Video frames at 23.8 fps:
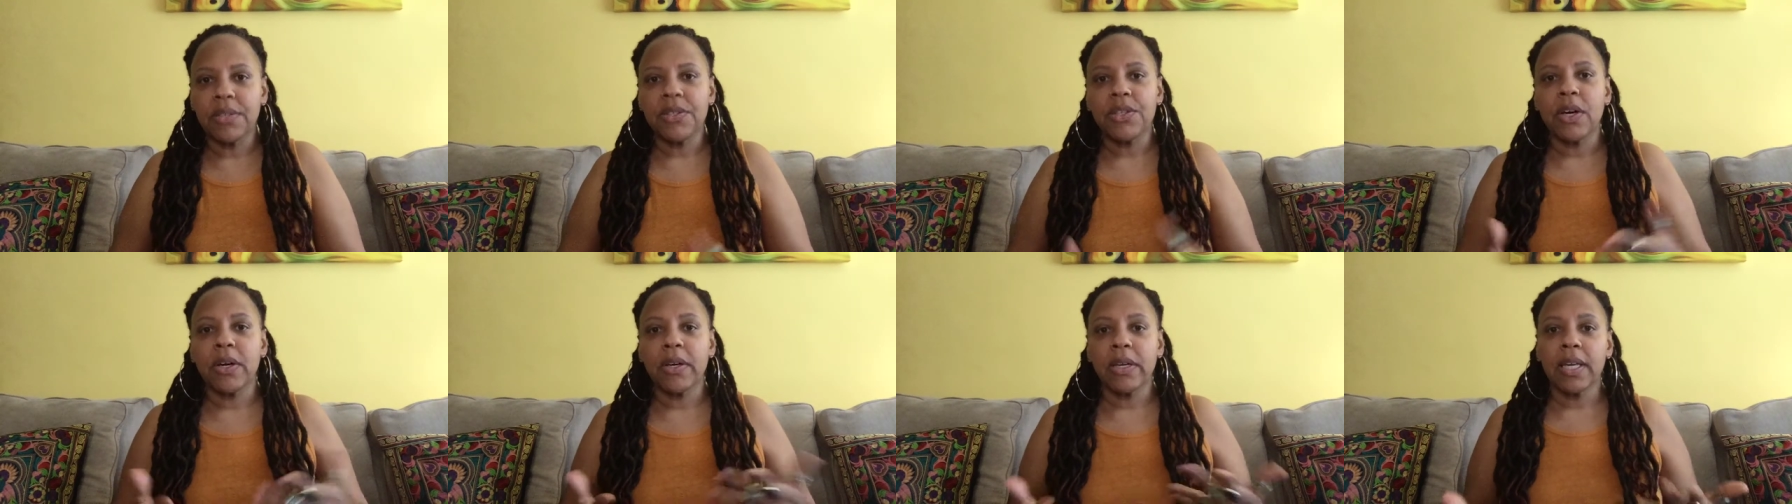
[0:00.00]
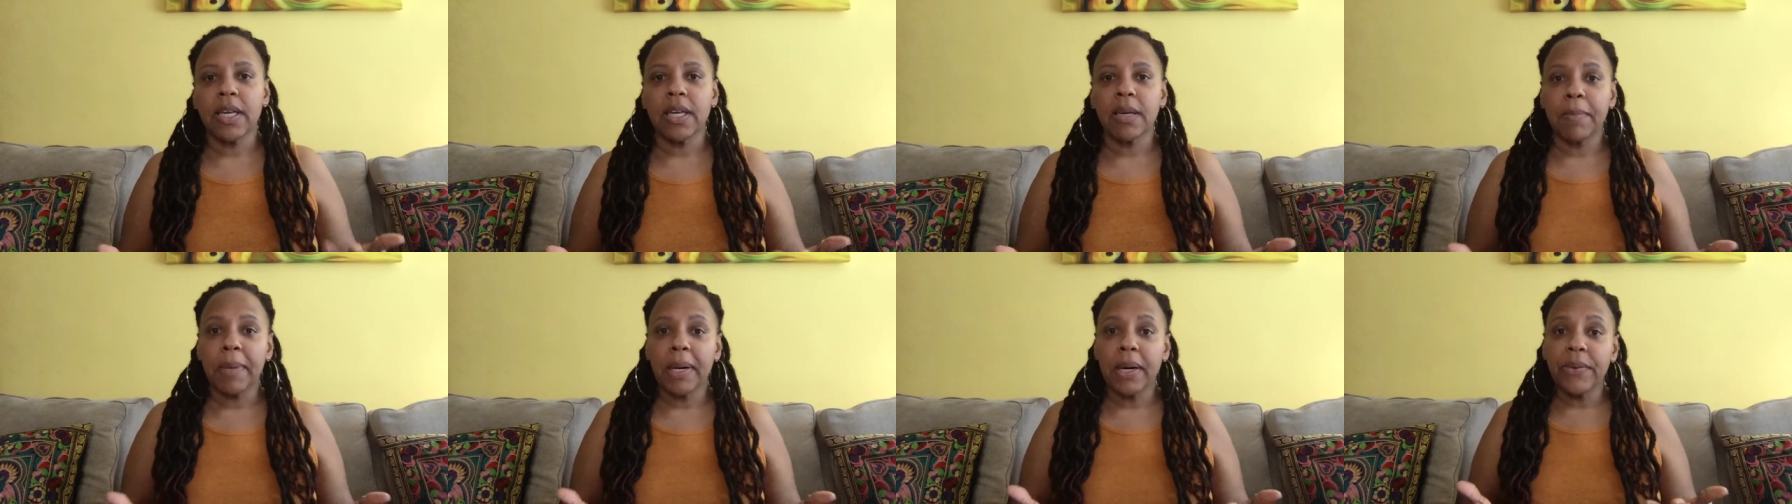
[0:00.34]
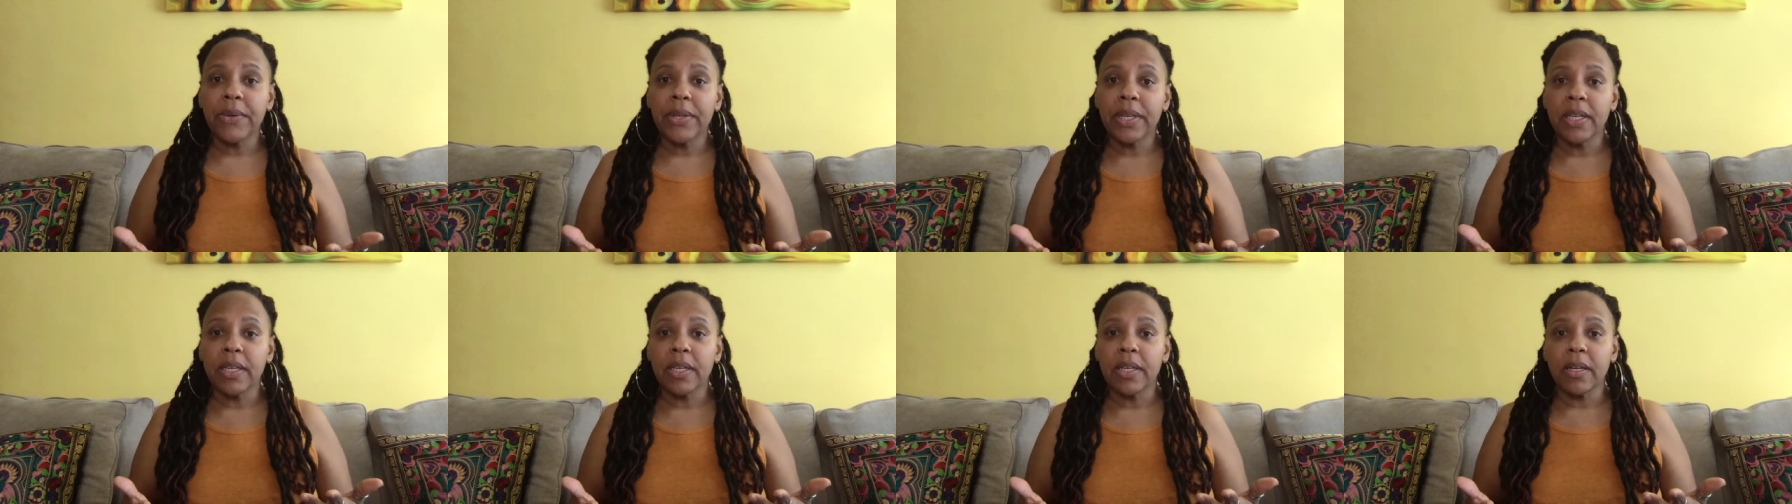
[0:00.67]
talking about
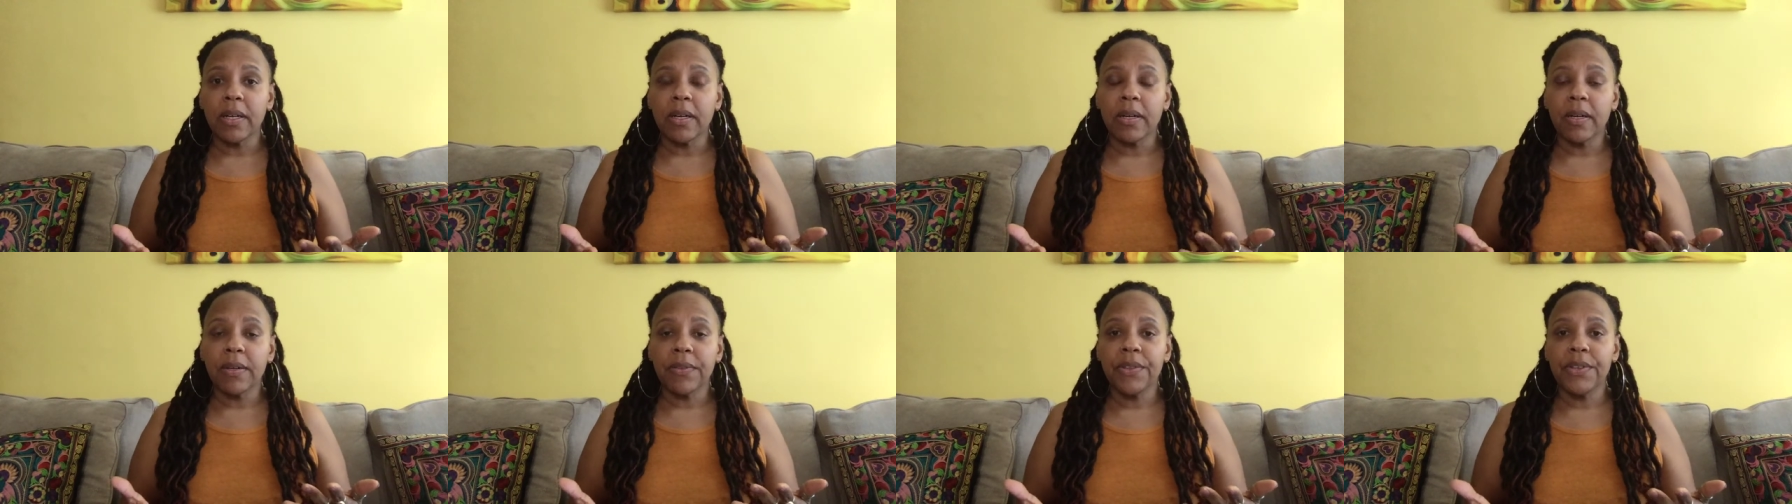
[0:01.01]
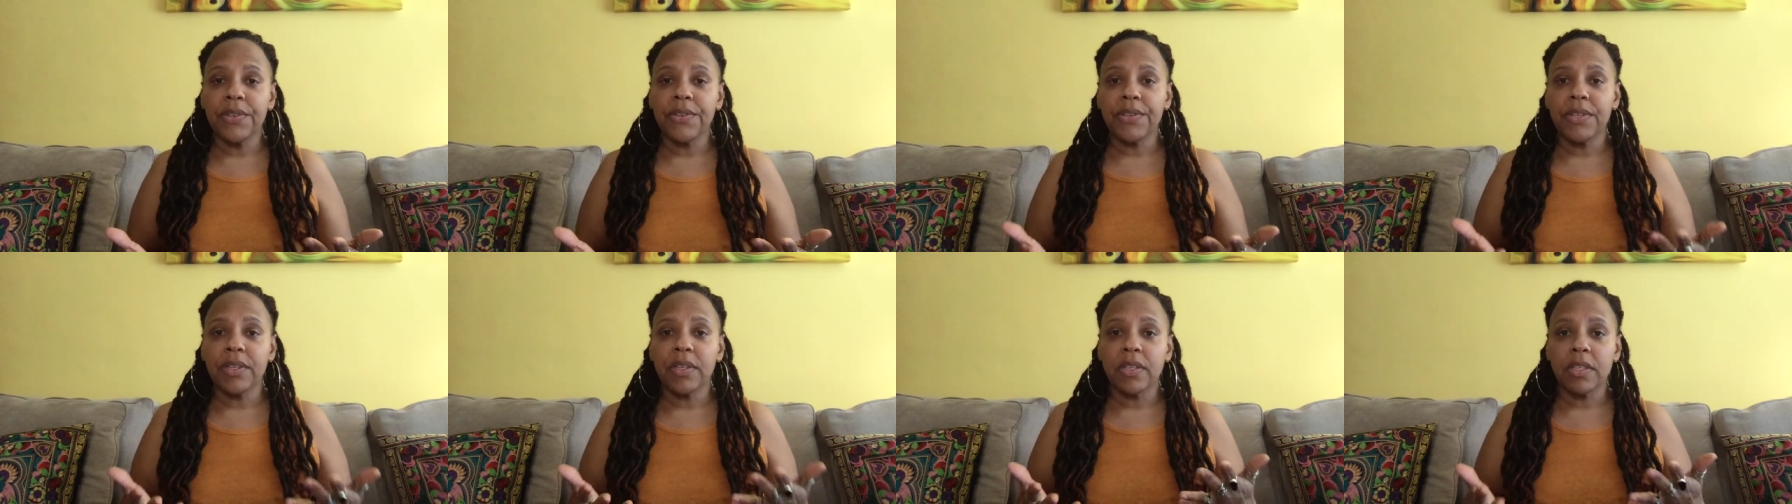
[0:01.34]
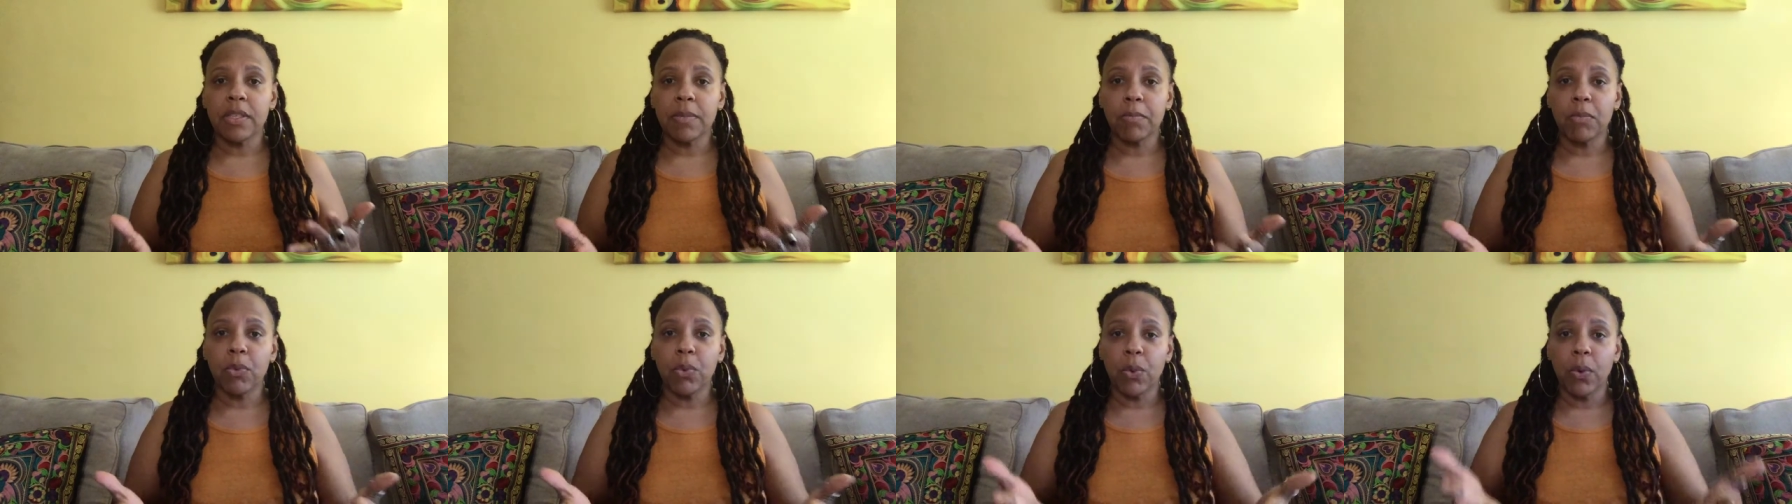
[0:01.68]
here, this
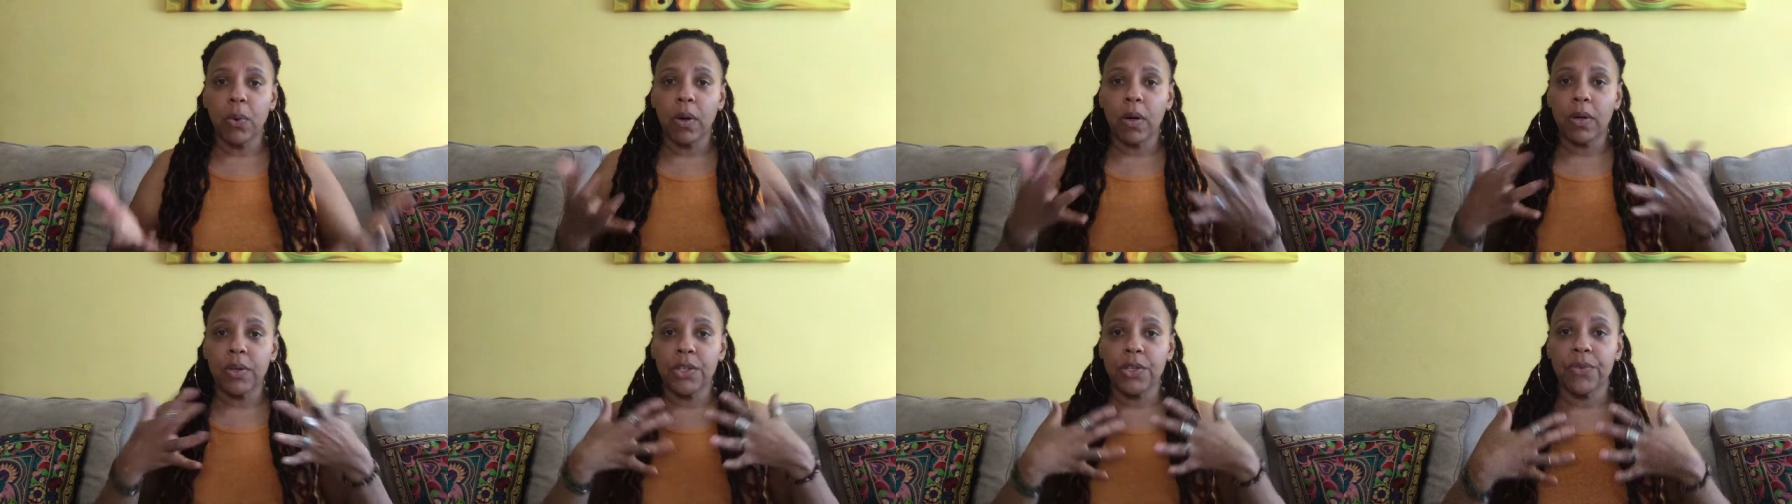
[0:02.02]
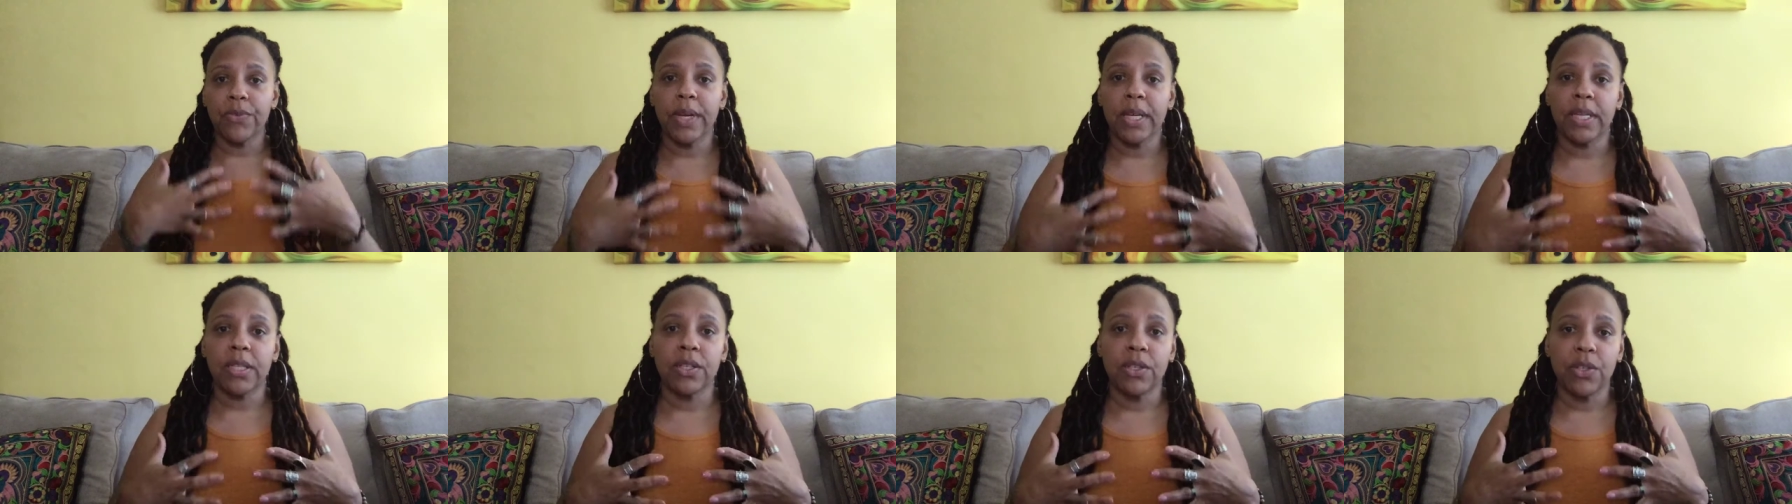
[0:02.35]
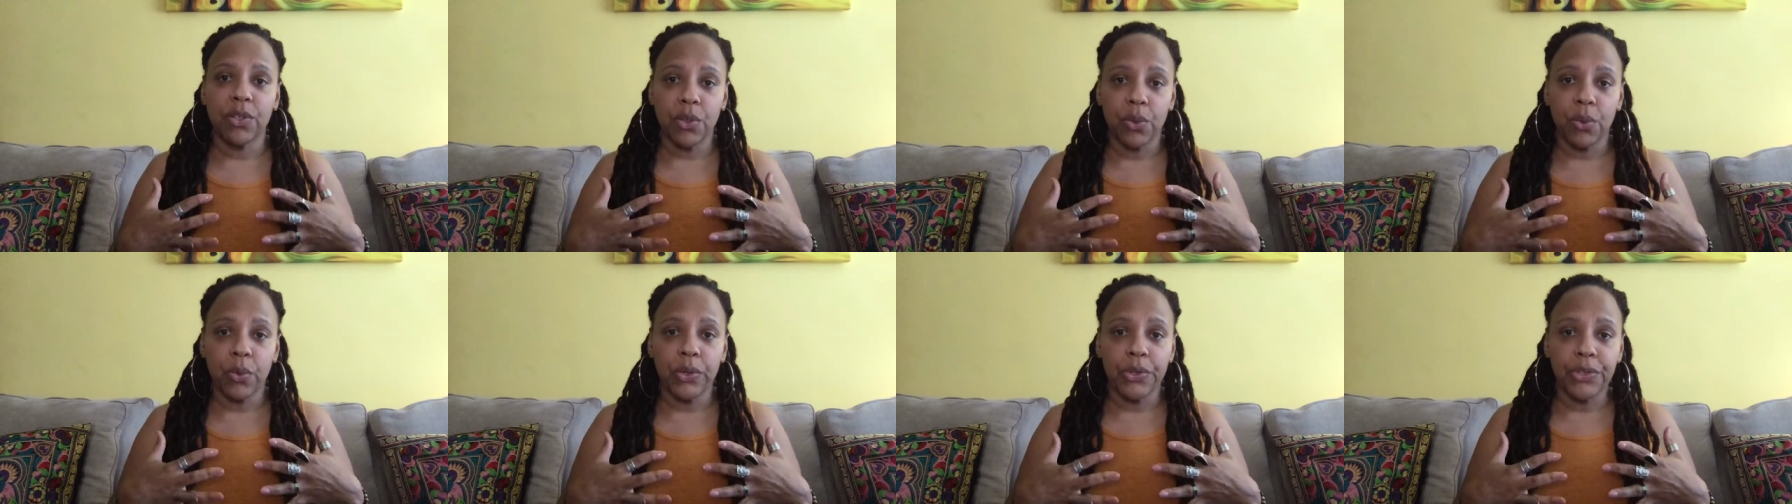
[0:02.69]
is more directed
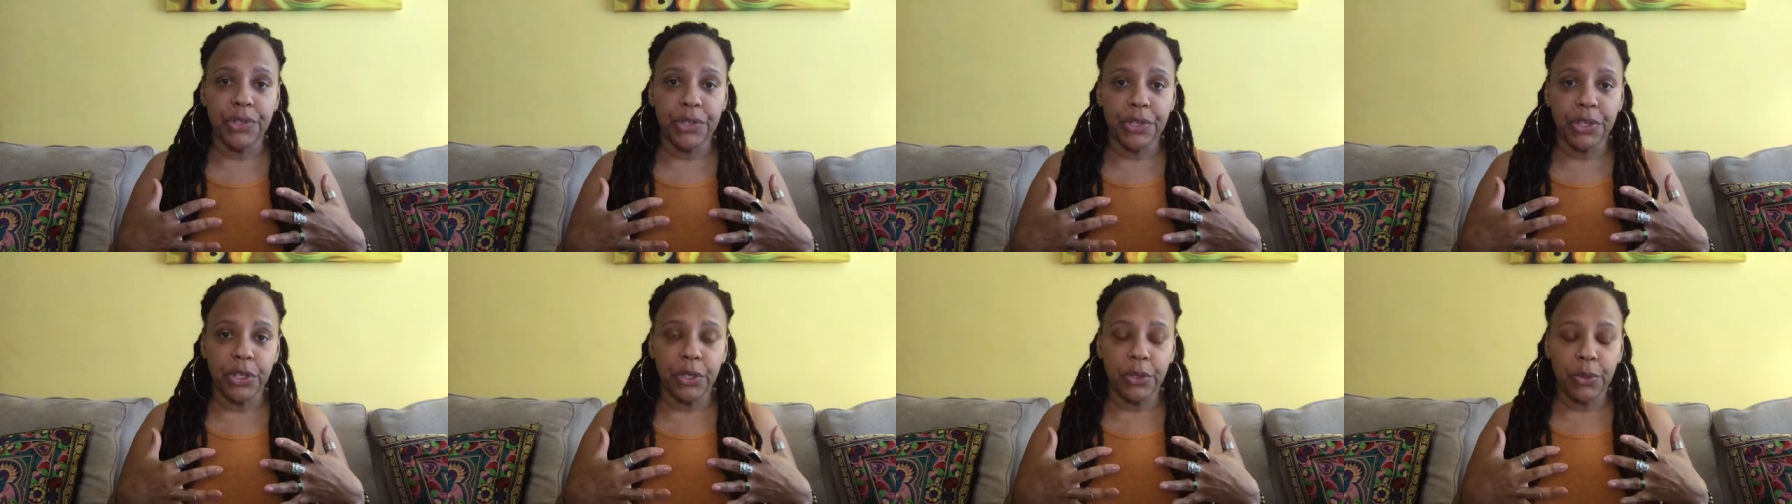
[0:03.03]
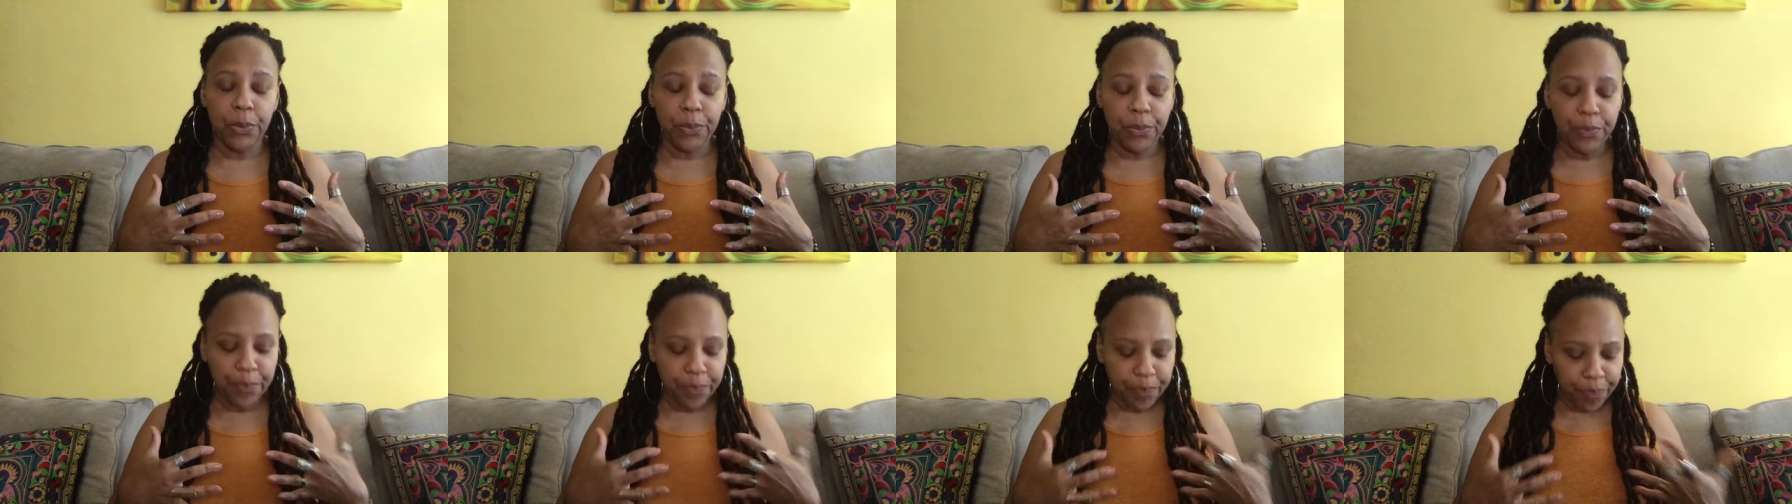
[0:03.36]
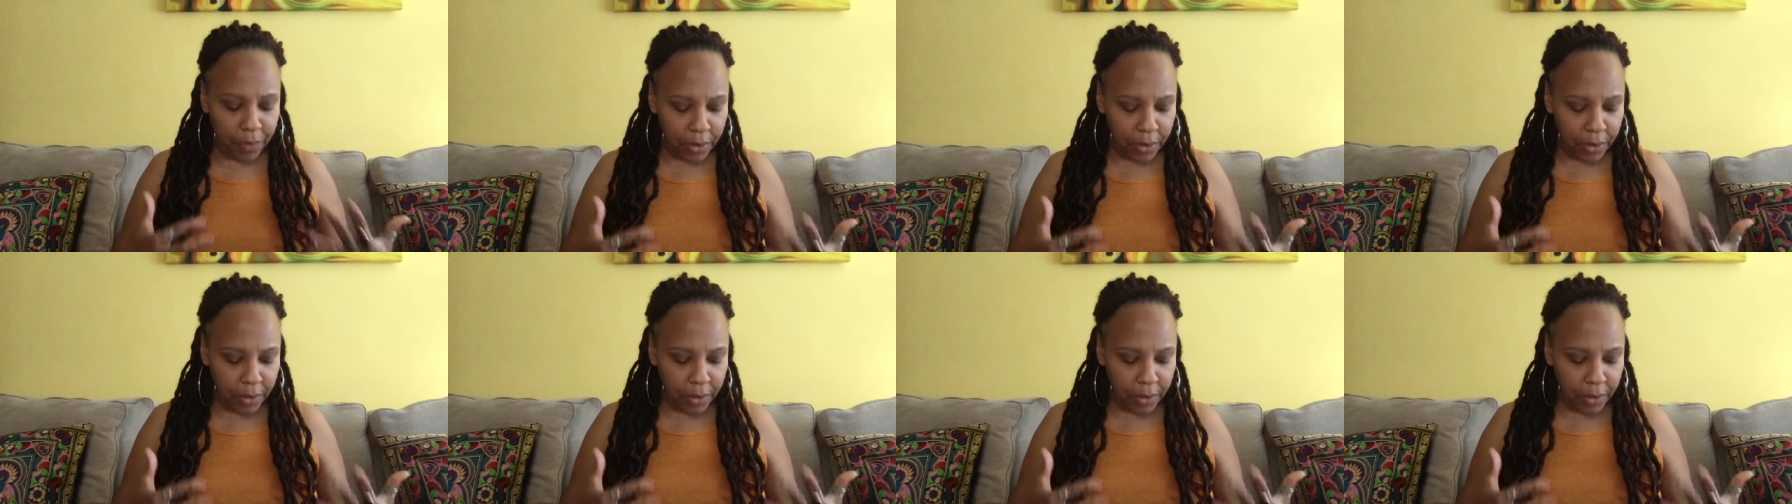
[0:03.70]
towards you,